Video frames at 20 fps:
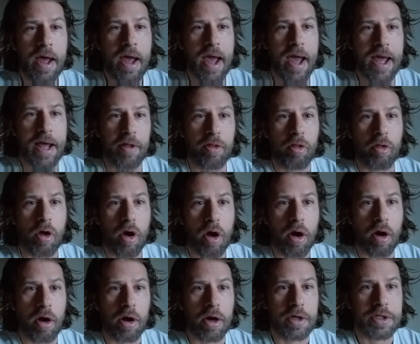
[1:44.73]
a
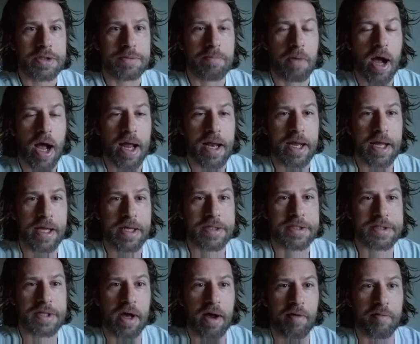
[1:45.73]
large mining
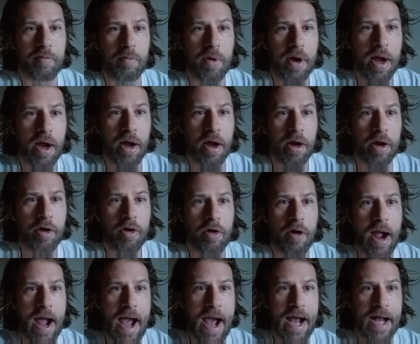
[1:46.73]
software
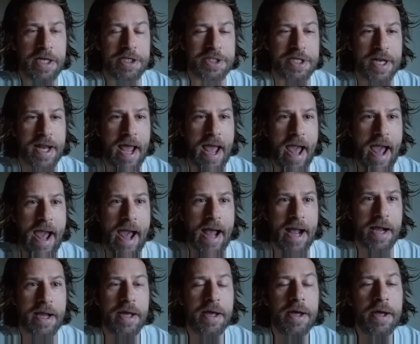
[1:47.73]
crash and
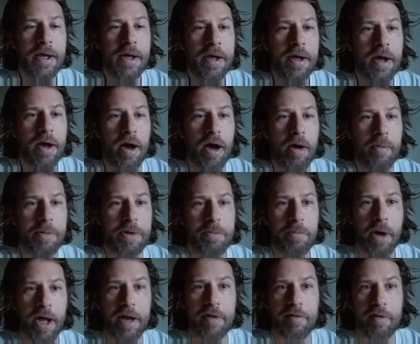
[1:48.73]
hack. Um, you
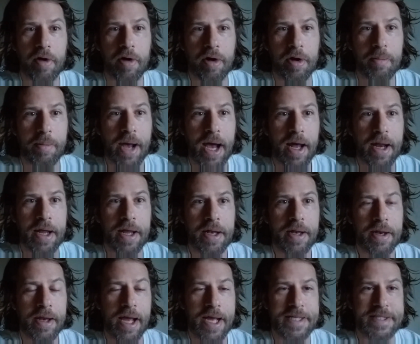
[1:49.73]
might have heard about
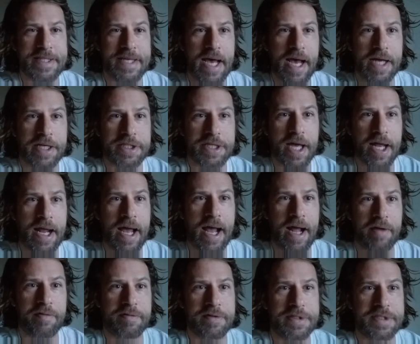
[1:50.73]
it. NiceHash got
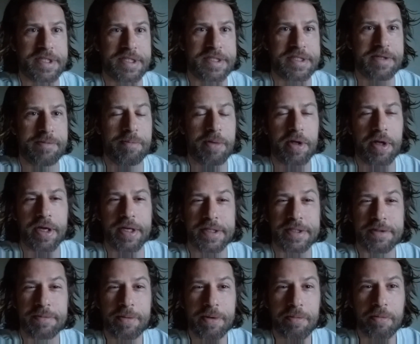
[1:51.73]
hacked for 60 million.
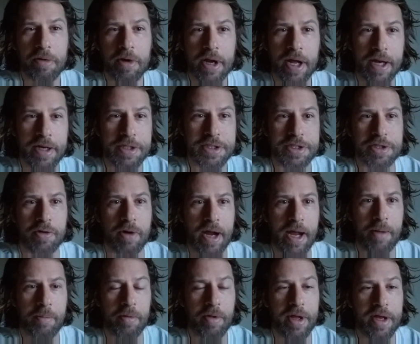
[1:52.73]
So people are kind of
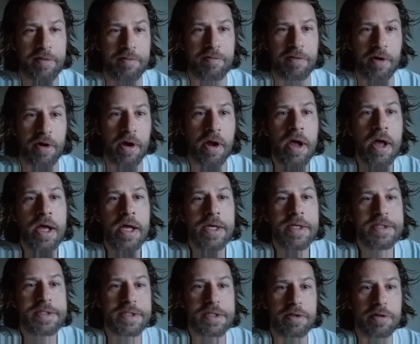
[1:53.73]
scrambling for
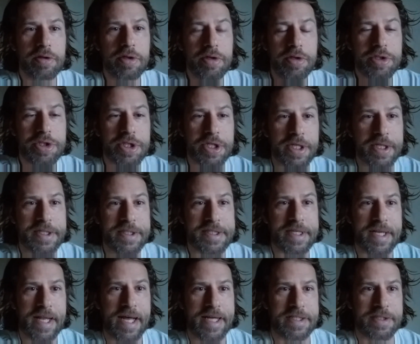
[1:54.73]
solutions,
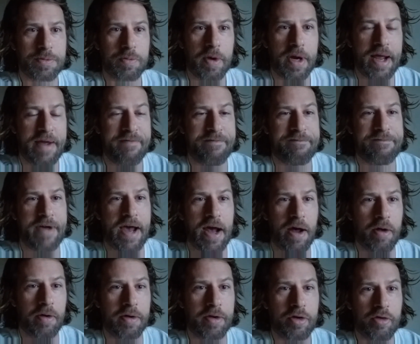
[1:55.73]
and that's when I
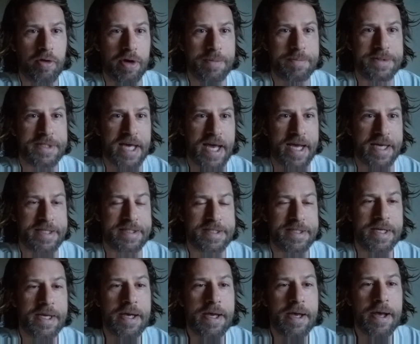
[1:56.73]
found
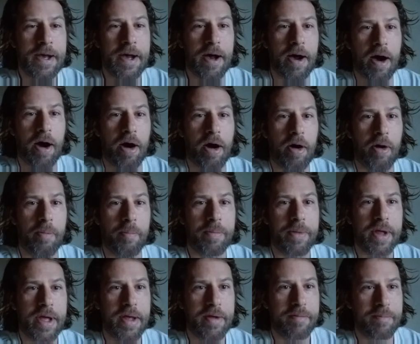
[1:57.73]
Kryptex. Um,
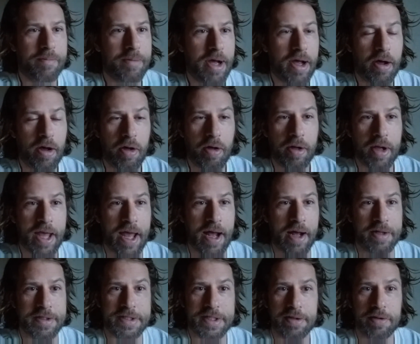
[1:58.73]
it, by all
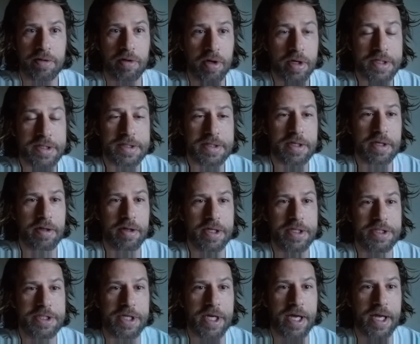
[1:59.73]
accounts, it looks
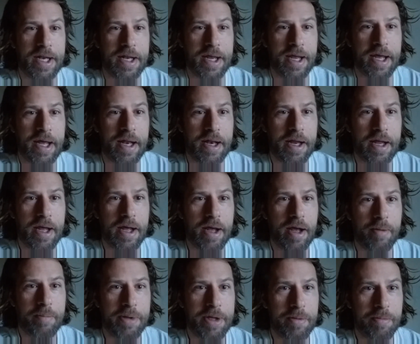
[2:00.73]
legit, and
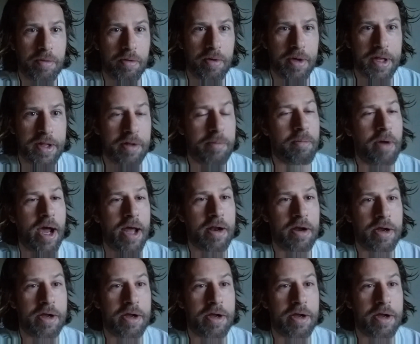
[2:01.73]
uh, people in the miner